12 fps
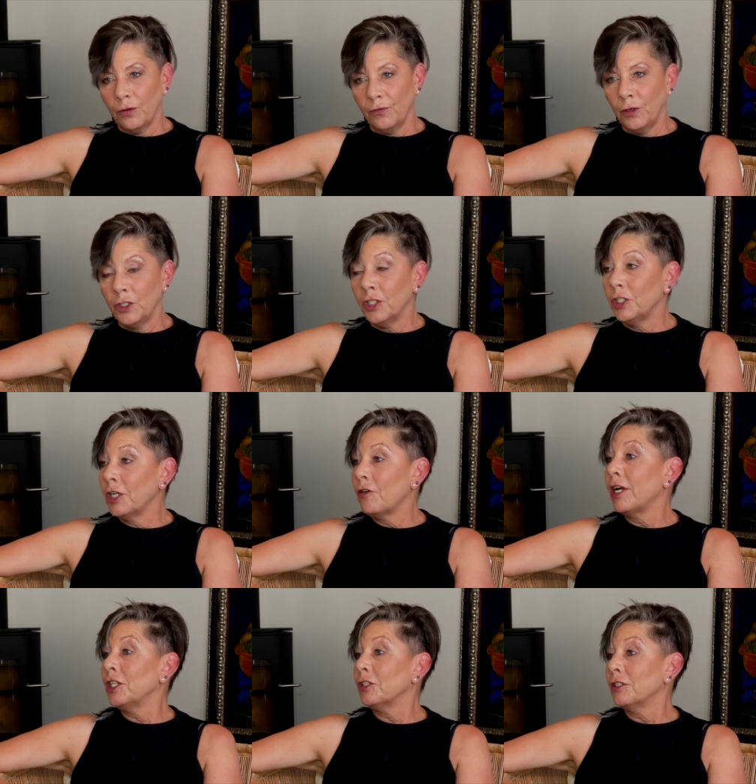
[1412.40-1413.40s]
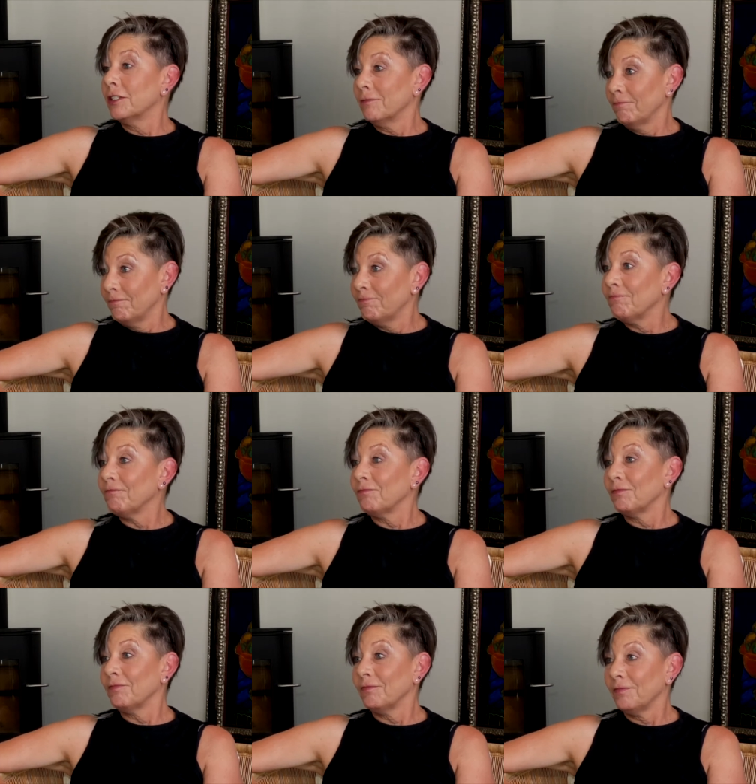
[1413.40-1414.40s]
For the future generations.
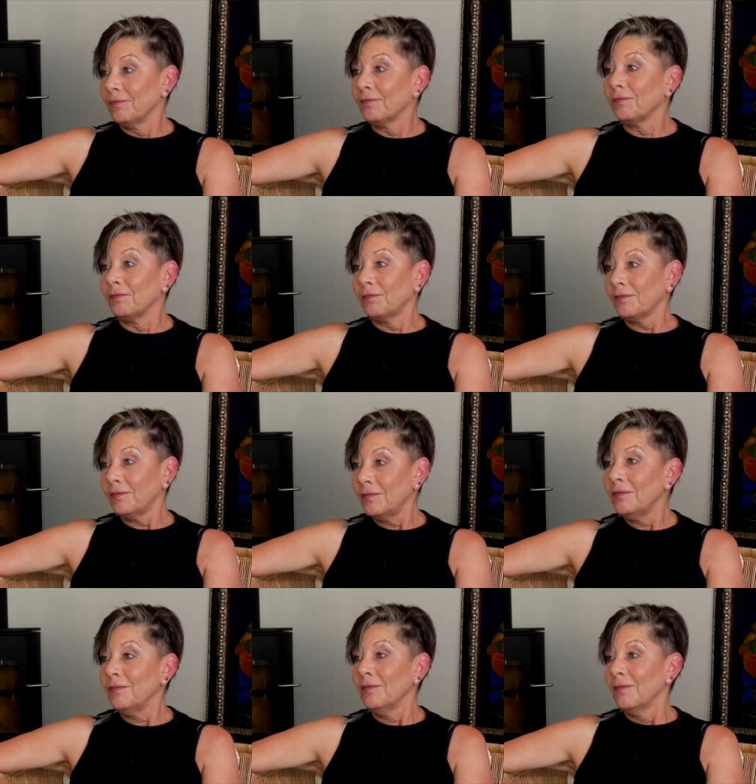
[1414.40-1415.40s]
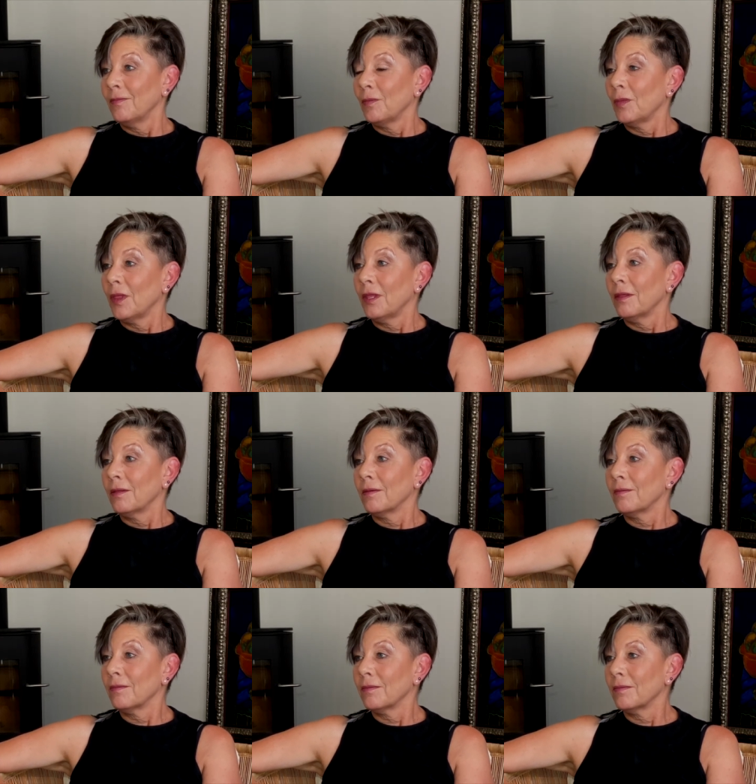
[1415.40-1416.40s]
Absolutely. But meantime, we